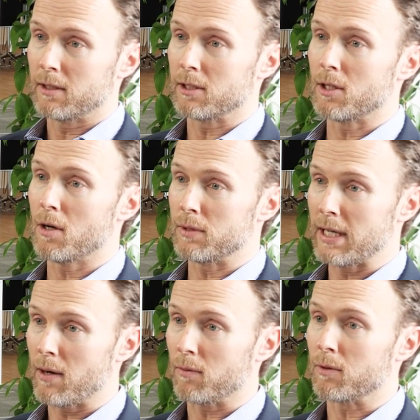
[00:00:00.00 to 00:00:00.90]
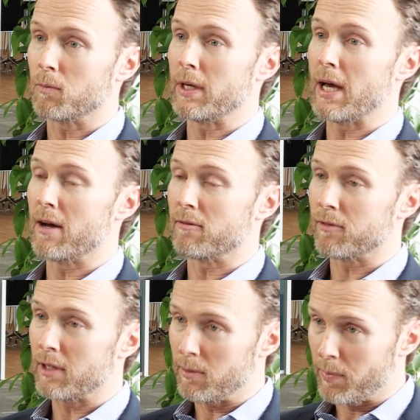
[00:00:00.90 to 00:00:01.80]
There's no doubt that we
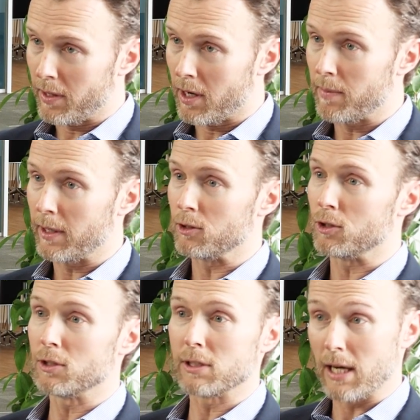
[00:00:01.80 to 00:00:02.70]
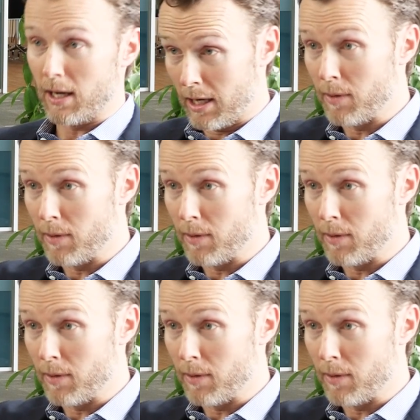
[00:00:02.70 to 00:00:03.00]
have EPI managers, our